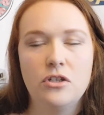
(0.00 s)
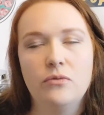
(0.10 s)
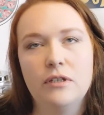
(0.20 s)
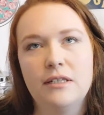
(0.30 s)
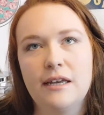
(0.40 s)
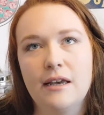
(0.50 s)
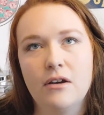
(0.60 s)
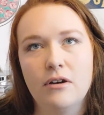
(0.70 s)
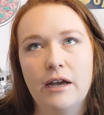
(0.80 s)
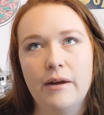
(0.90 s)
So you would
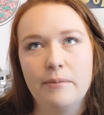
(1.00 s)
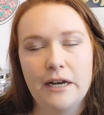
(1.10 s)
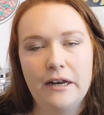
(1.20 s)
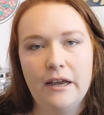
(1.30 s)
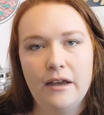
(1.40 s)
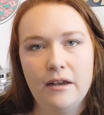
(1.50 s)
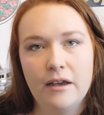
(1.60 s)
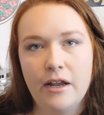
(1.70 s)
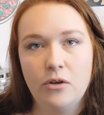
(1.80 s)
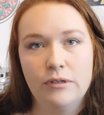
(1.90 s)
say, okay, on Monday,
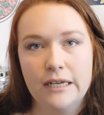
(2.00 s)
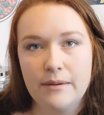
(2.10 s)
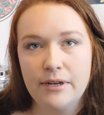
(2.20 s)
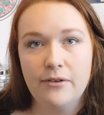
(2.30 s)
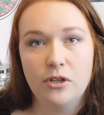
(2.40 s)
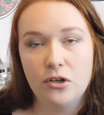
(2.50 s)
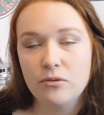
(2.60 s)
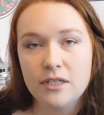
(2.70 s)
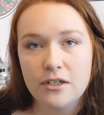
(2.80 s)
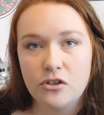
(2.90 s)
and you would type it out in the
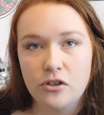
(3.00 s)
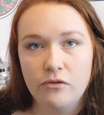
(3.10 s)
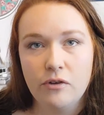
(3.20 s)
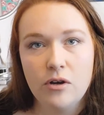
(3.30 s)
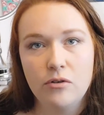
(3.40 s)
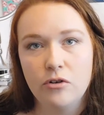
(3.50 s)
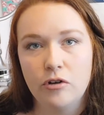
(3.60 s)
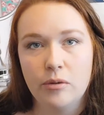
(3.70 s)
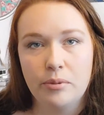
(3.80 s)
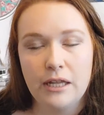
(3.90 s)
notes section of your phone
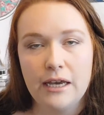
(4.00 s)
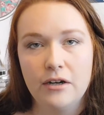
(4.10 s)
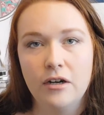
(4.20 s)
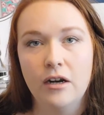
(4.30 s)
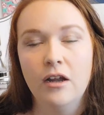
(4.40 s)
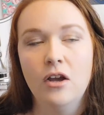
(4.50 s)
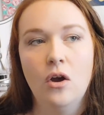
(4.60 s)
or in a planner